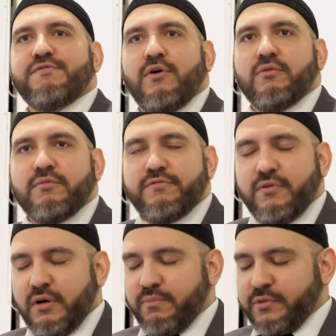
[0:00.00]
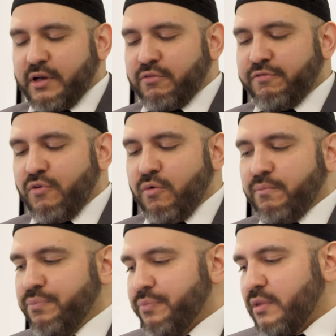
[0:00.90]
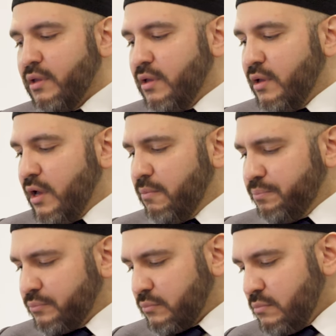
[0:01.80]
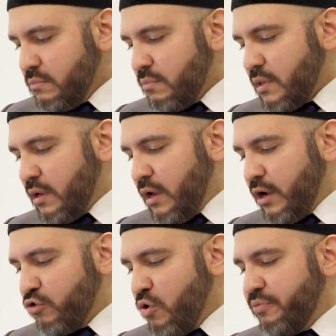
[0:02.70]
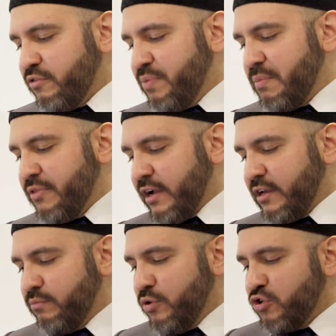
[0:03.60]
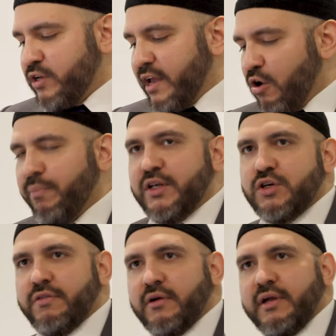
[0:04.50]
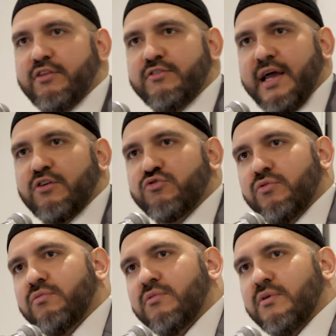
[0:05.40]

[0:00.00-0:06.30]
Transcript: form, um, kind of form um, uh, groups of people that can mutually help each other. It's natural.